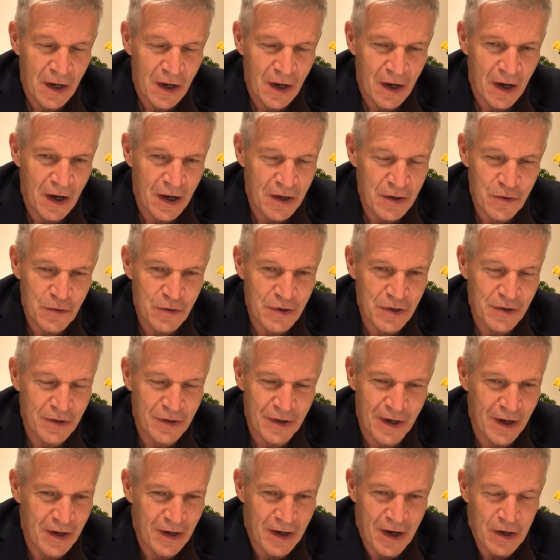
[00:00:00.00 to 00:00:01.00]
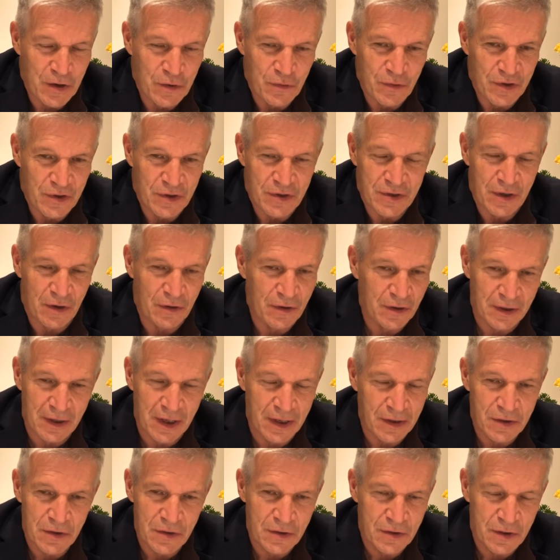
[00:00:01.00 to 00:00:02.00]
I treat, I, treat
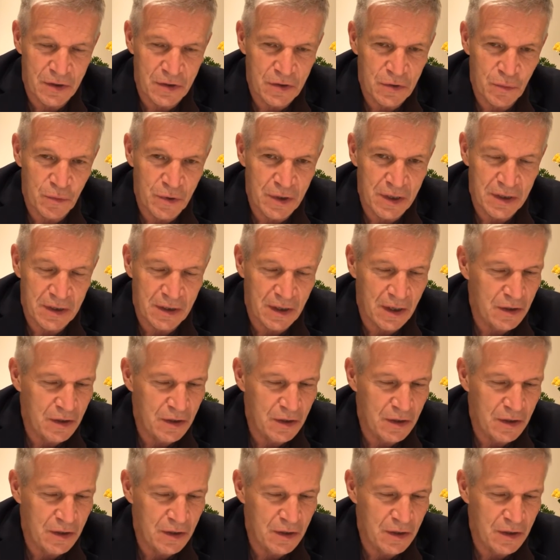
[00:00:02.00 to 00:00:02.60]
cellulitis this week,